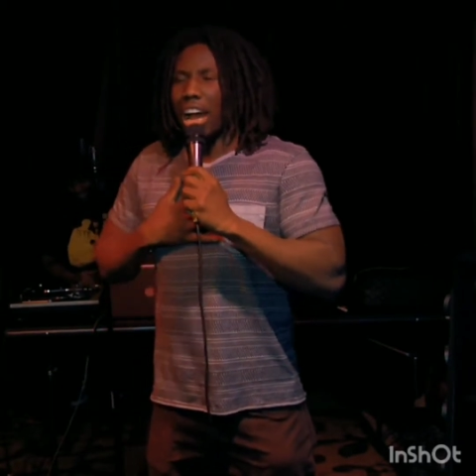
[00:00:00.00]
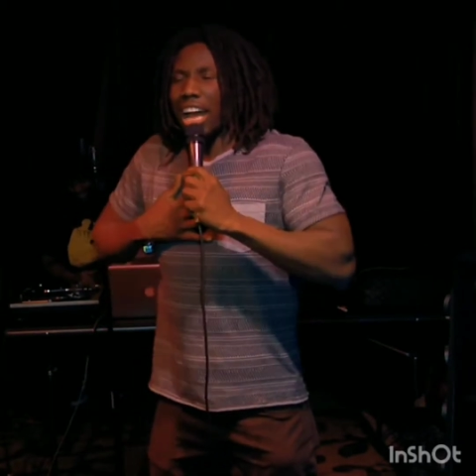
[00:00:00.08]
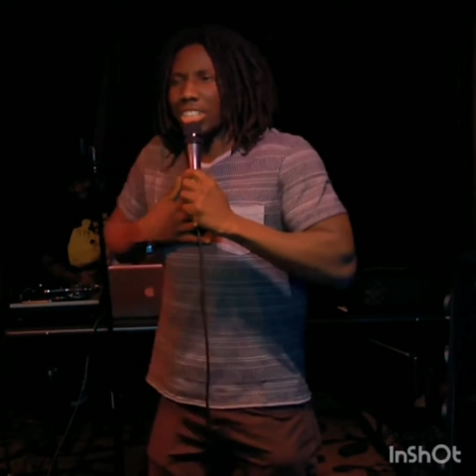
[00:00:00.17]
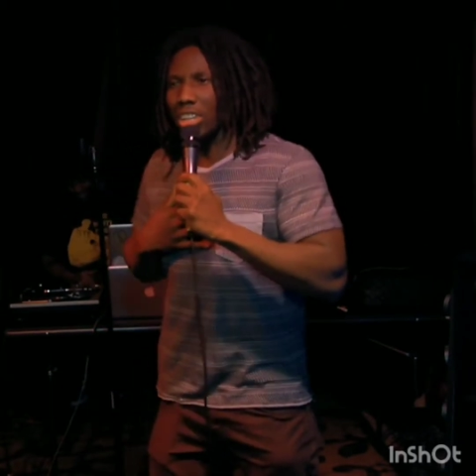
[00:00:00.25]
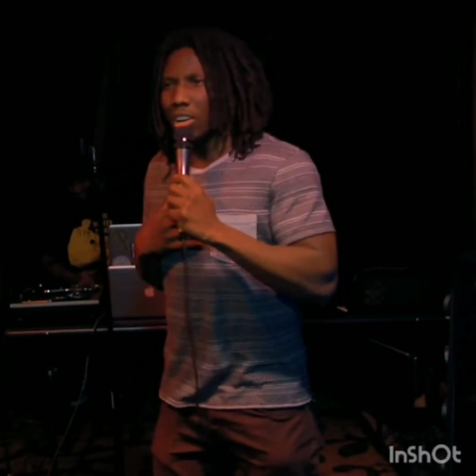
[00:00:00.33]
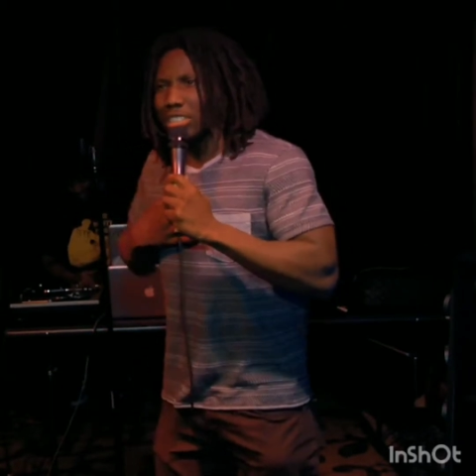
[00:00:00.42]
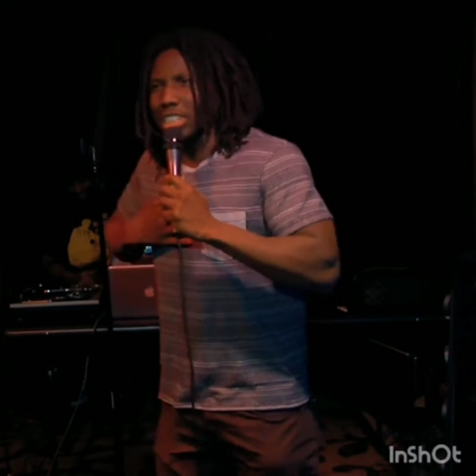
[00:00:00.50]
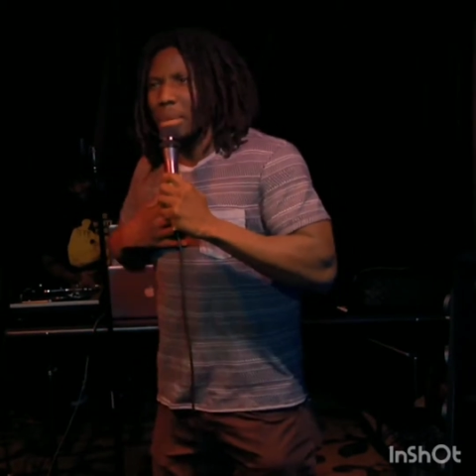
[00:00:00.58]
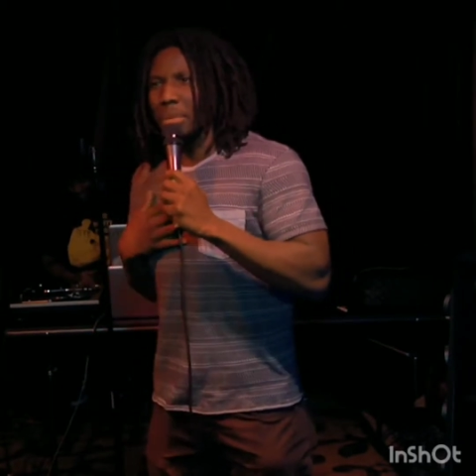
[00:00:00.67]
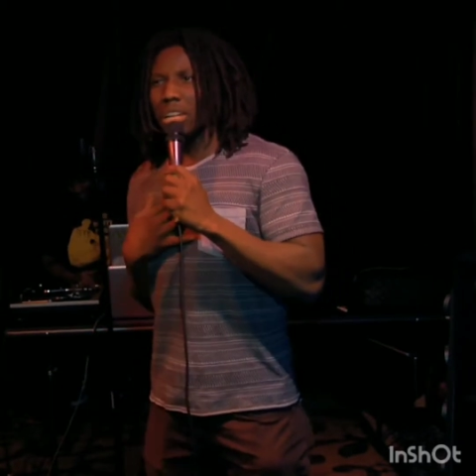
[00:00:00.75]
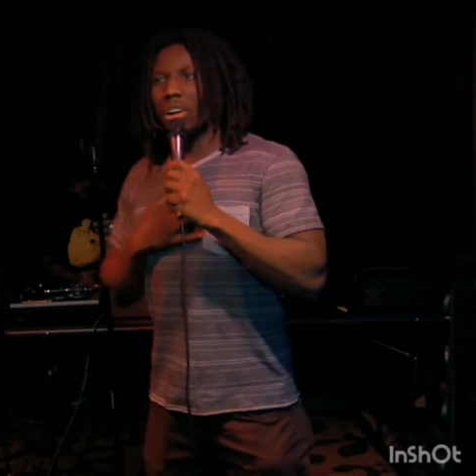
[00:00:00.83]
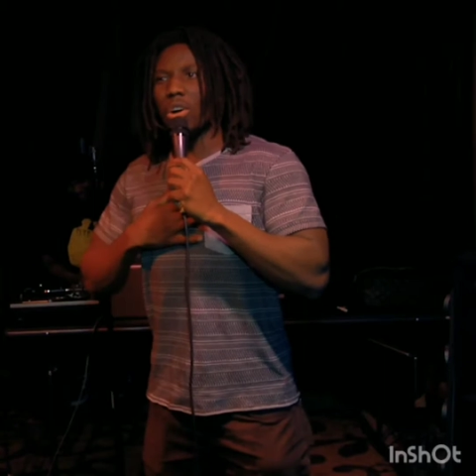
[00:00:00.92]
I start
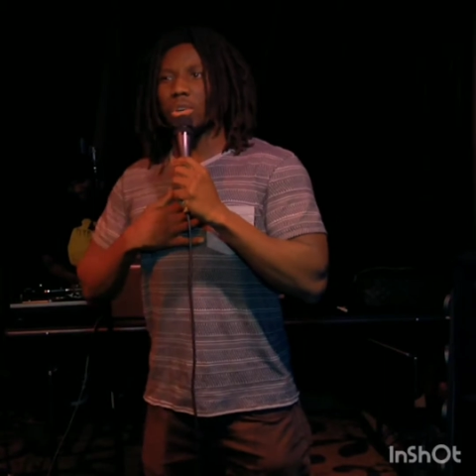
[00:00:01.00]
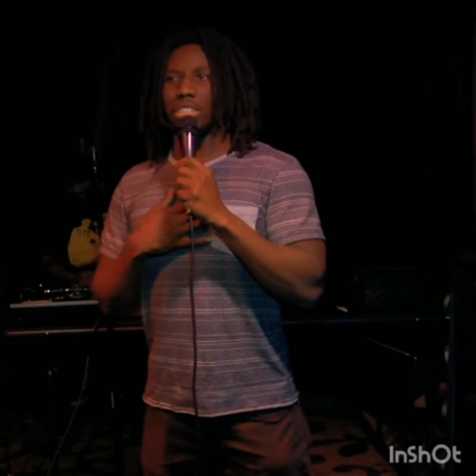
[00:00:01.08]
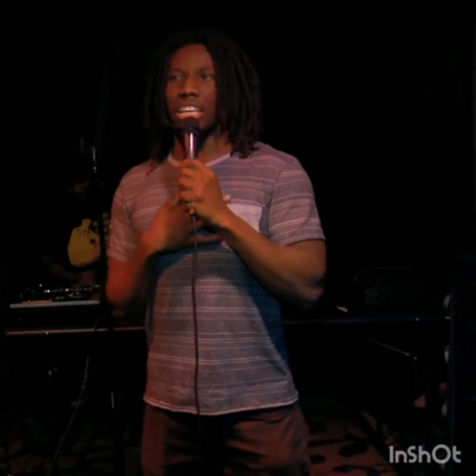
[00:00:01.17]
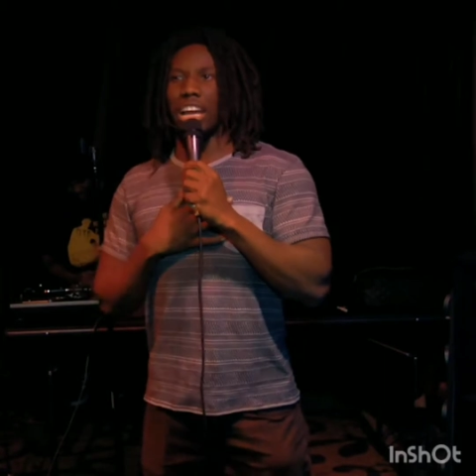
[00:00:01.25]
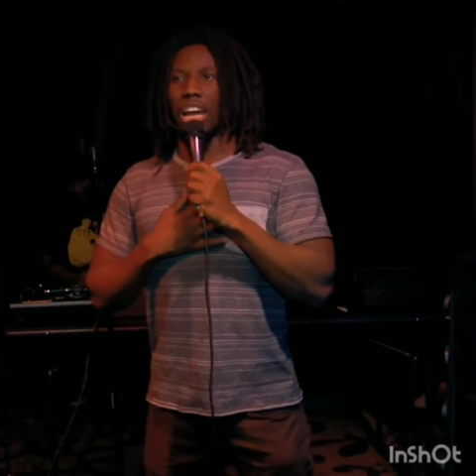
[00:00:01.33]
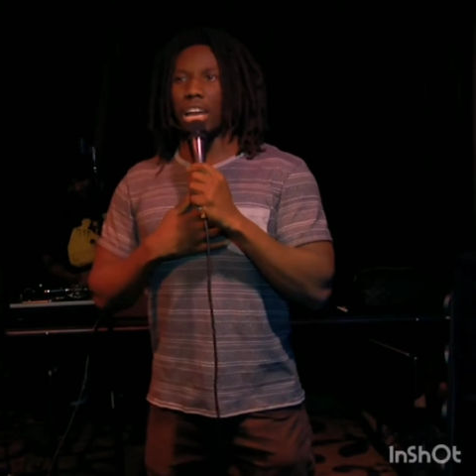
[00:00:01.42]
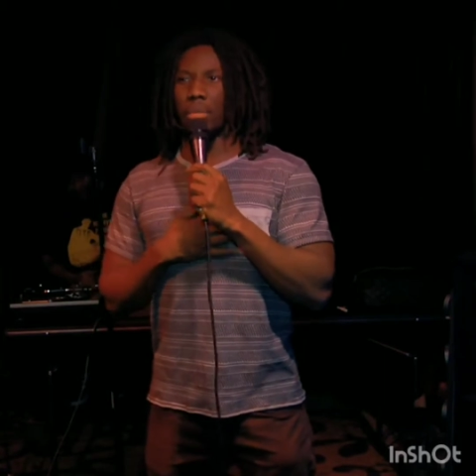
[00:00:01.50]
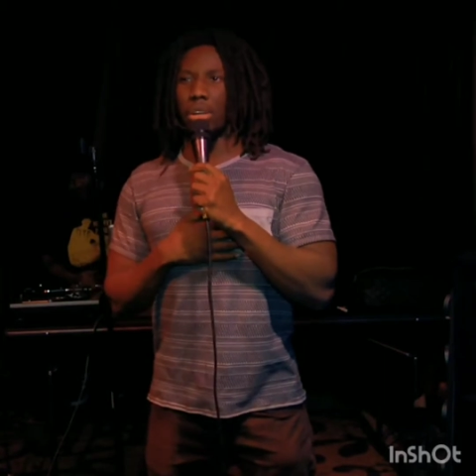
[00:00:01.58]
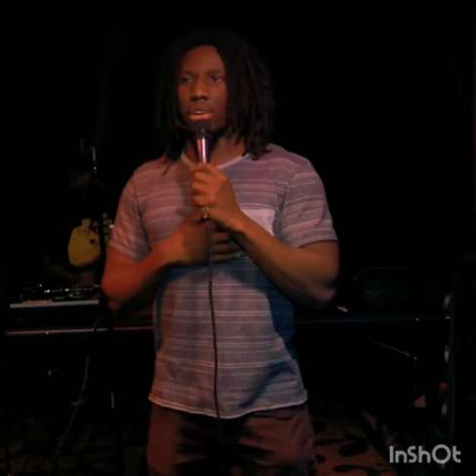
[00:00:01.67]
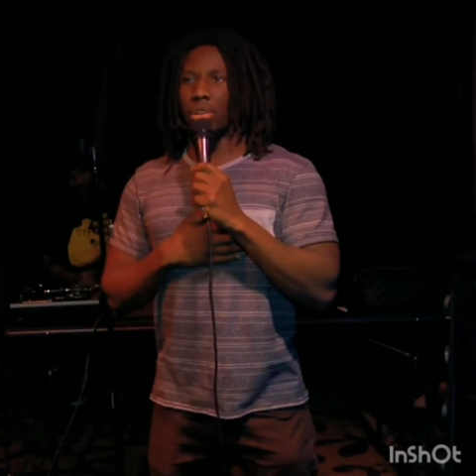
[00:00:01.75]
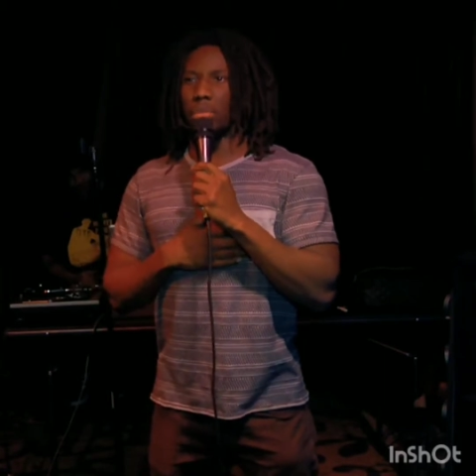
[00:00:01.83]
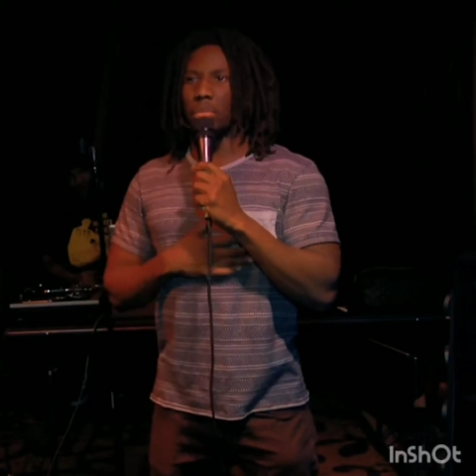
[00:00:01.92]
skipping the whole time
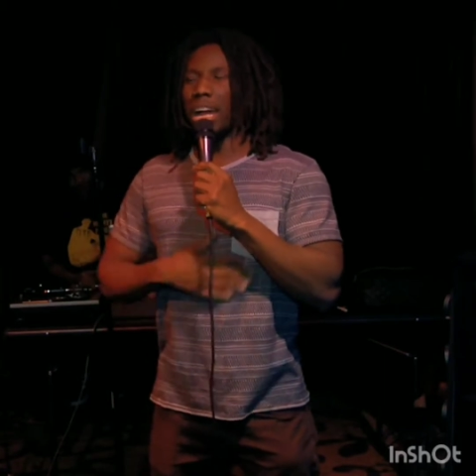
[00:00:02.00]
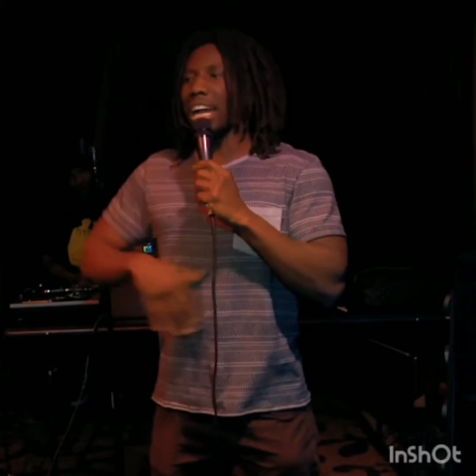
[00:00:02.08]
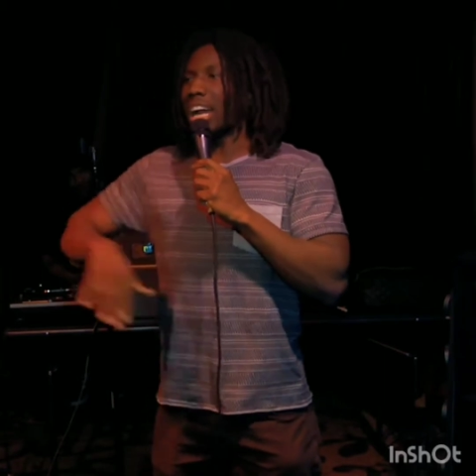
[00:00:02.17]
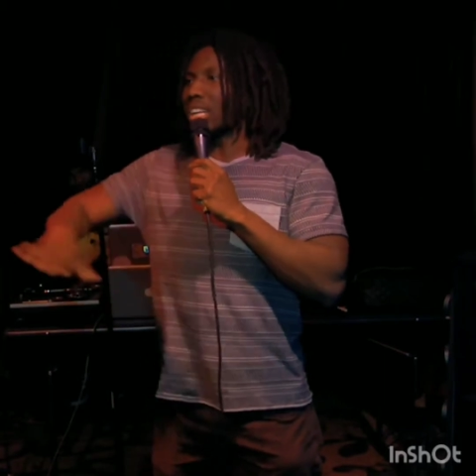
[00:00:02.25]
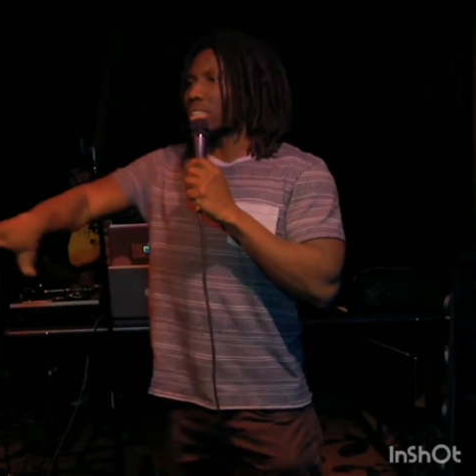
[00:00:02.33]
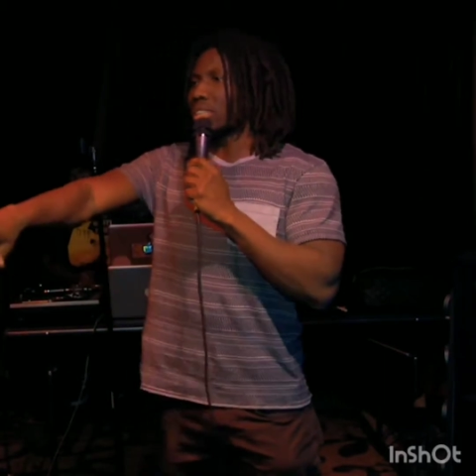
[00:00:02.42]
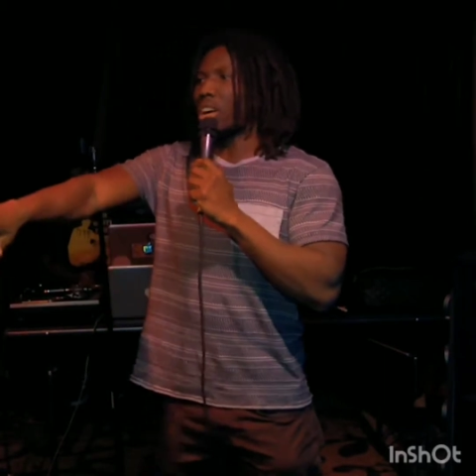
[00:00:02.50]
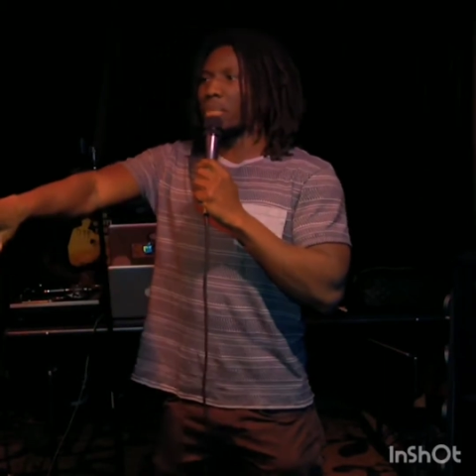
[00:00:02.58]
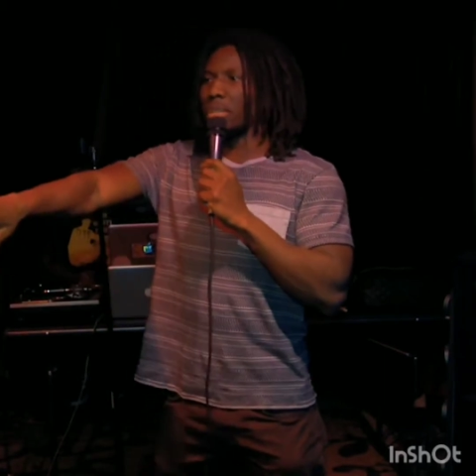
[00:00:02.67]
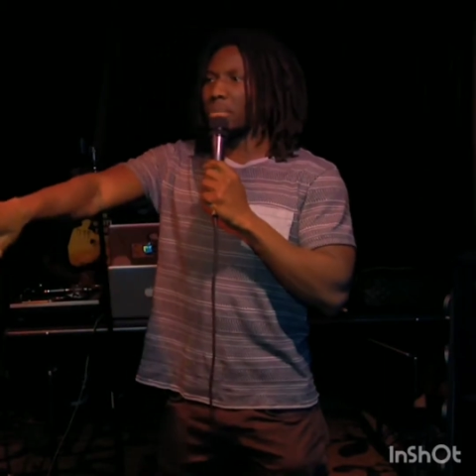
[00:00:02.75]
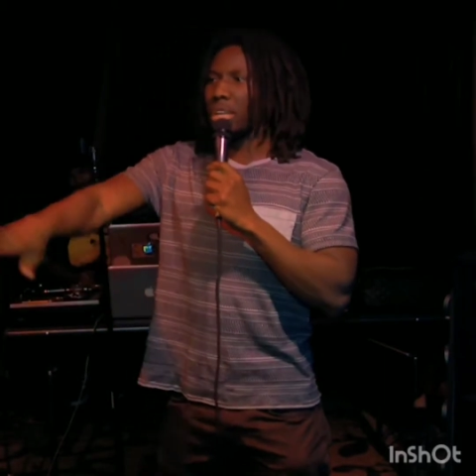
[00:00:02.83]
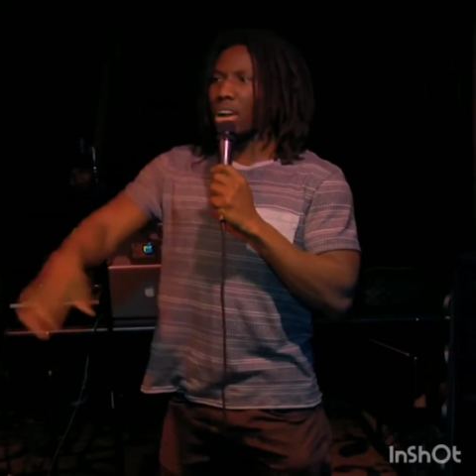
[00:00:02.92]
though, but I gotta
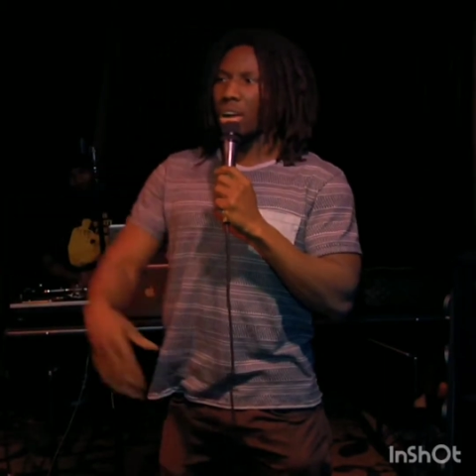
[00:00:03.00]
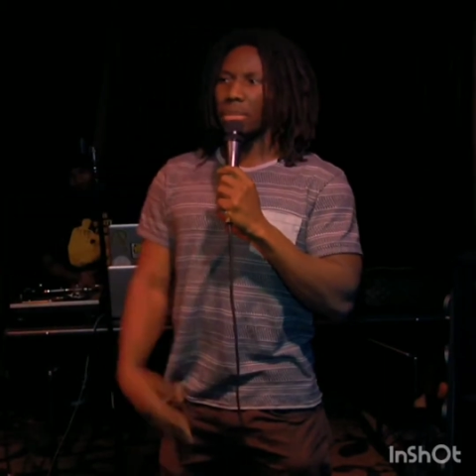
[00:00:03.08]
calm them down.